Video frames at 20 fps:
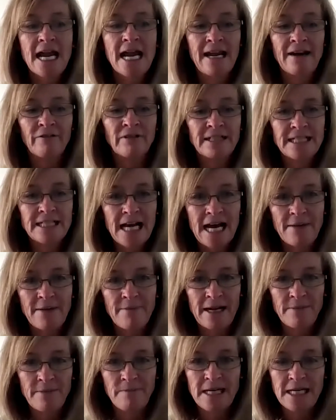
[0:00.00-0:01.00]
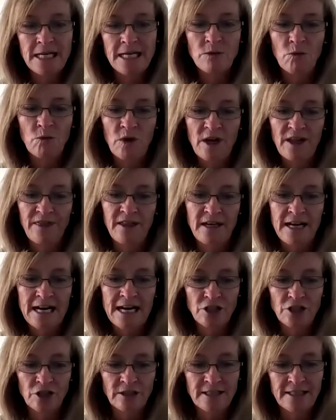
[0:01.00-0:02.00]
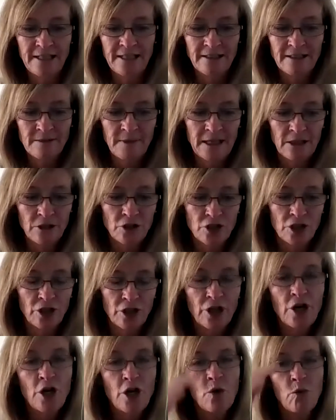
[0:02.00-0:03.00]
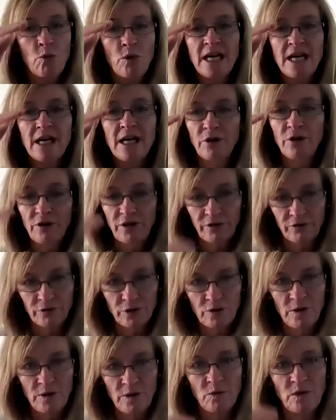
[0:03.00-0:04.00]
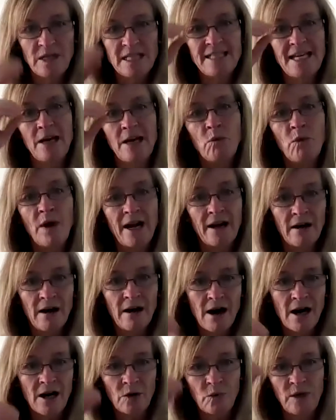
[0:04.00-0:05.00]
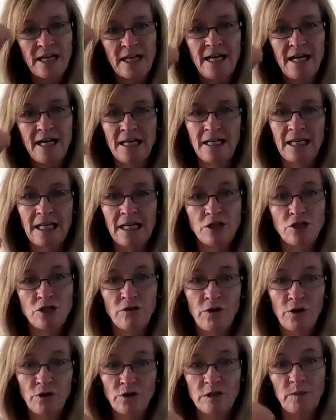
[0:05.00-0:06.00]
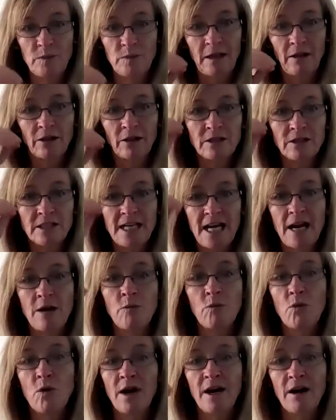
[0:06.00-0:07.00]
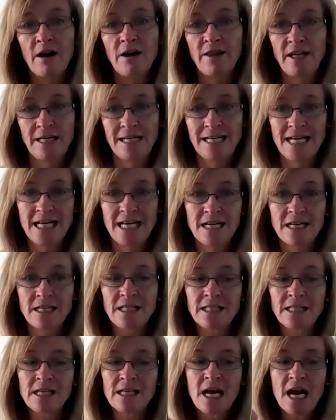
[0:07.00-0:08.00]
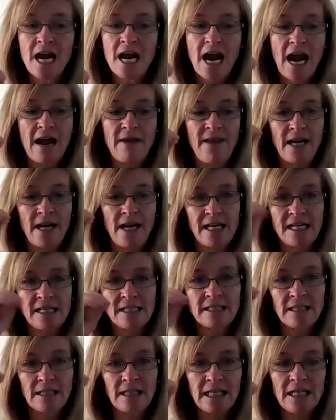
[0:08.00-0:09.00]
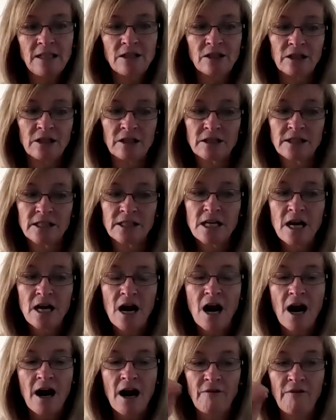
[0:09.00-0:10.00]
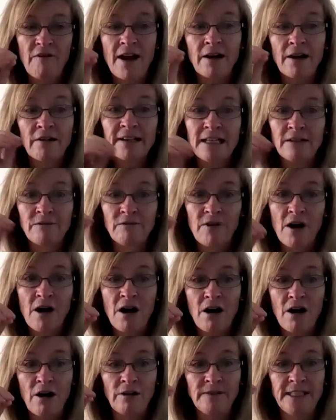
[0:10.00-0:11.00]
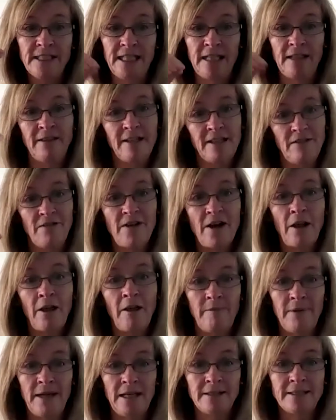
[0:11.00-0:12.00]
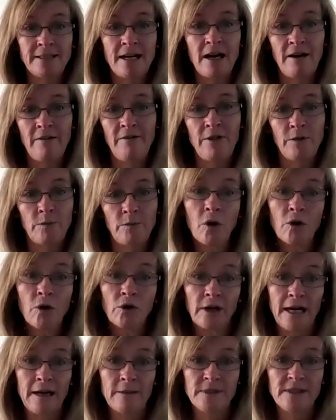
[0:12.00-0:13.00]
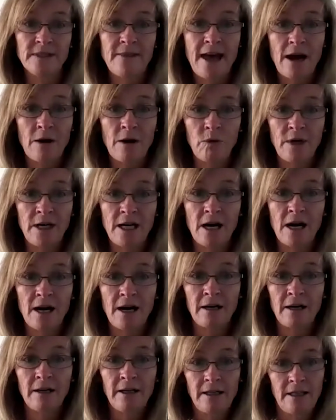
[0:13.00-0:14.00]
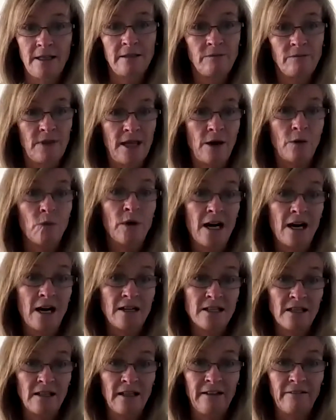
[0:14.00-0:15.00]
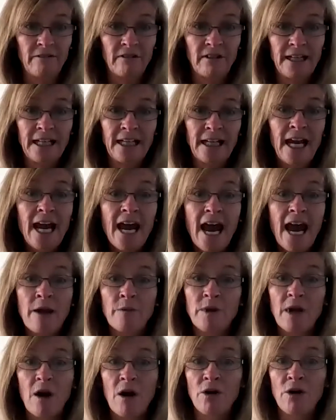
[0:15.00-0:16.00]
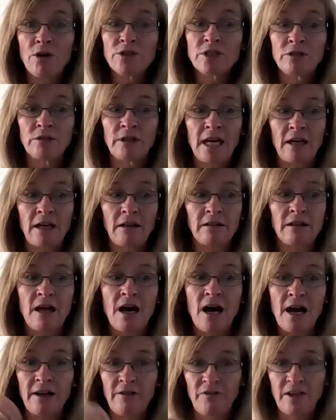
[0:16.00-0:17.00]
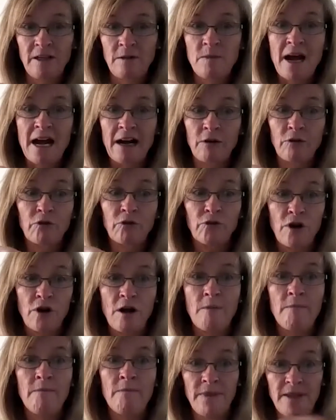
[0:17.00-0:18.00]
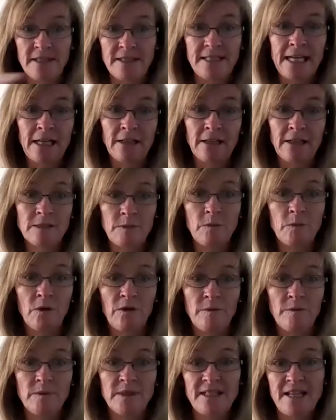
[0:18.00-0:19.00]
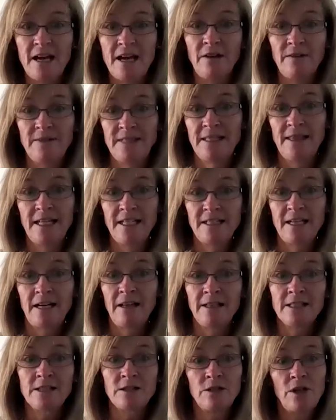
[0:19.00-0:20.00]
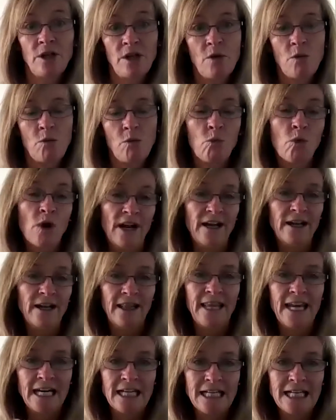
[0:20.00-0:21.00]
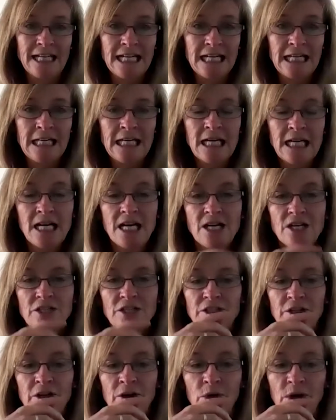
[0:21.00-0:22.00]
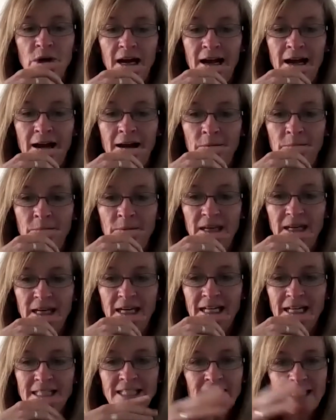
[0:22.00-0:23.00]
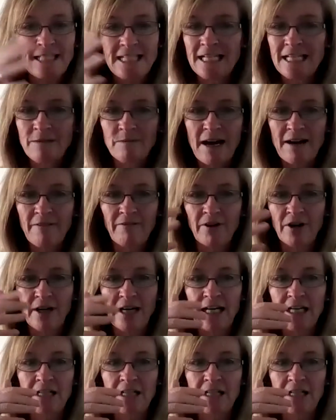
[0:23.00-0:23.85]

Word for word: And every time I meet with the national sales manager, we go through and we say, where are we in each of those pillars, and what are the needs and then his leaders are very involved in the development of the programs that we are that we are delivering. And we also get a lot of feedback from the salespeople themselves, and they tell us what they need. So um, it's a team effort.